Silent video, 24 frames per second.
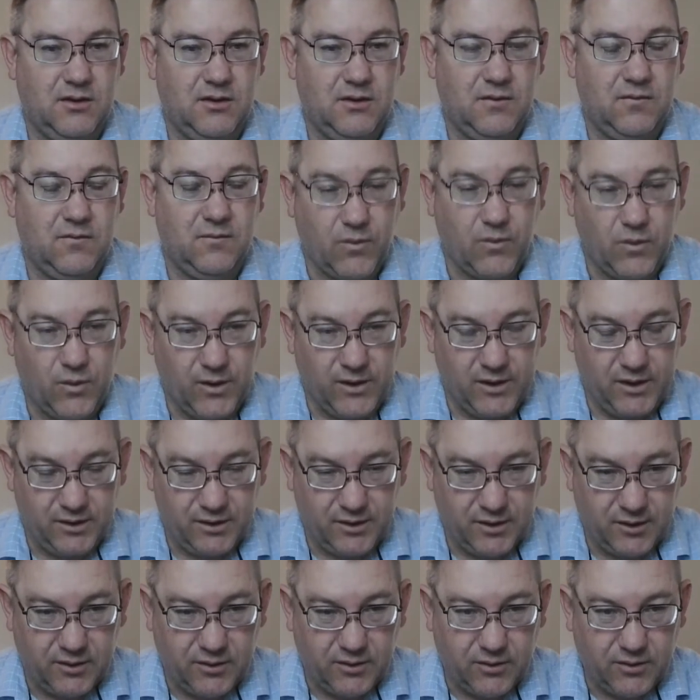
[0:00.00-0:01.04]
for
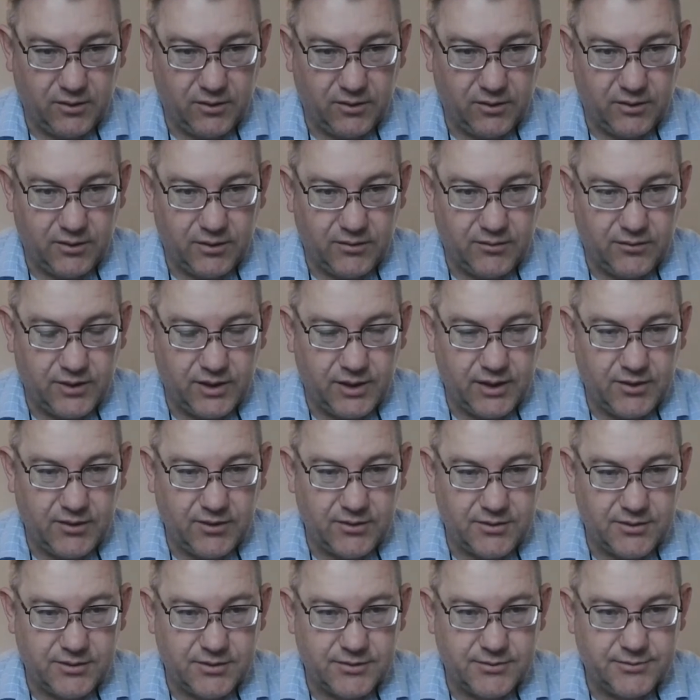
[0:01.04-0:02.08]
anything older than 3
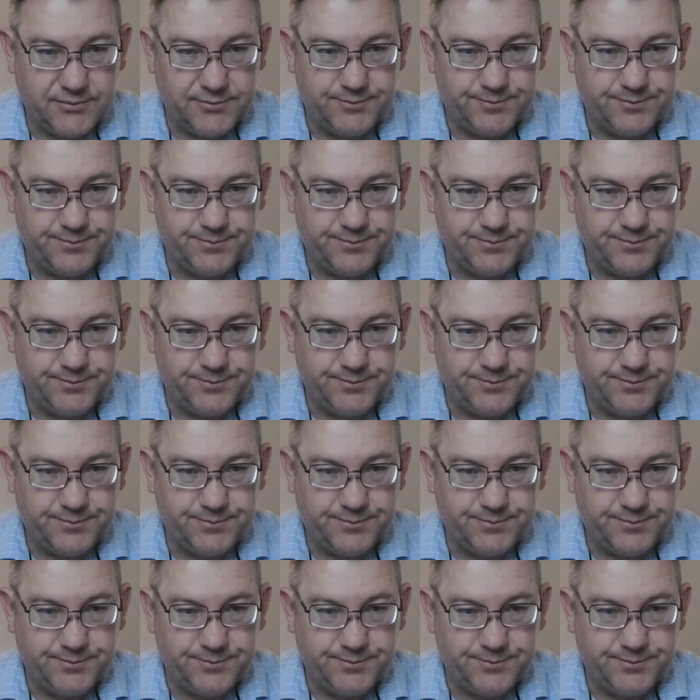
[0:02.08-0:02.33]
years,